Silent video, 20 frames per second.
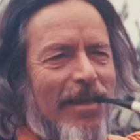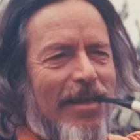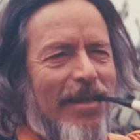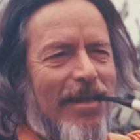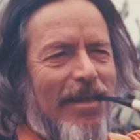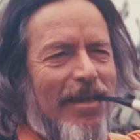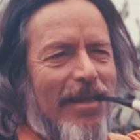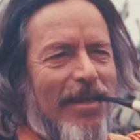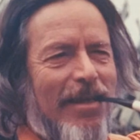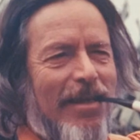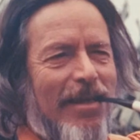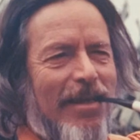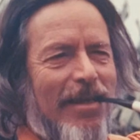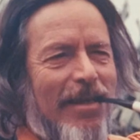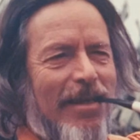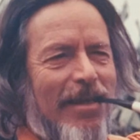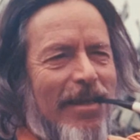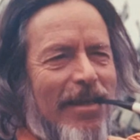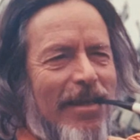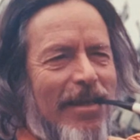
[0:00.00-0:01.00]

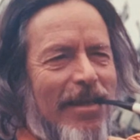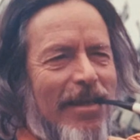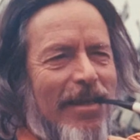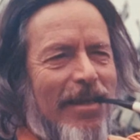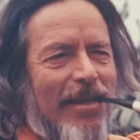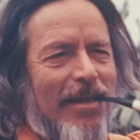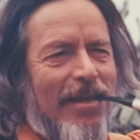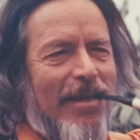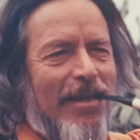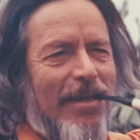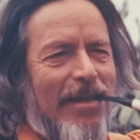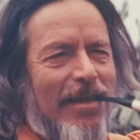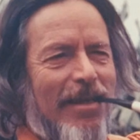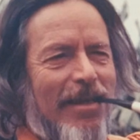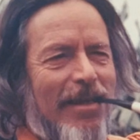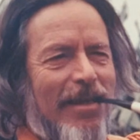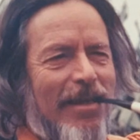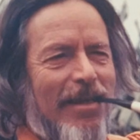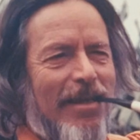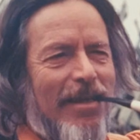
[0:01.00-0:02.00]

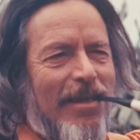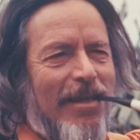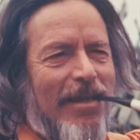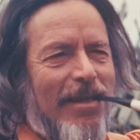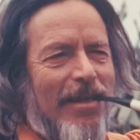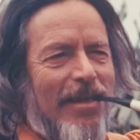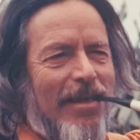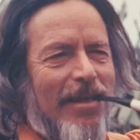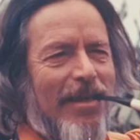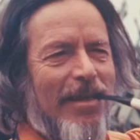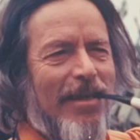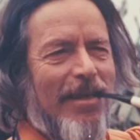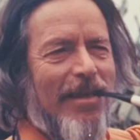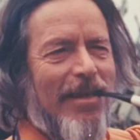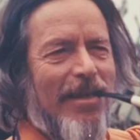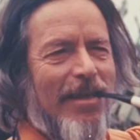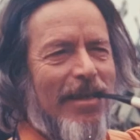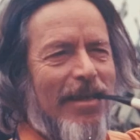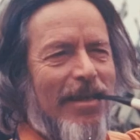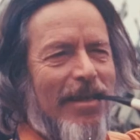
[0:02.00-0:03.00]

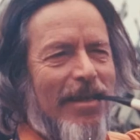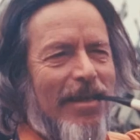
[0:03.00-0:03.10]
No one is speaking in this clip.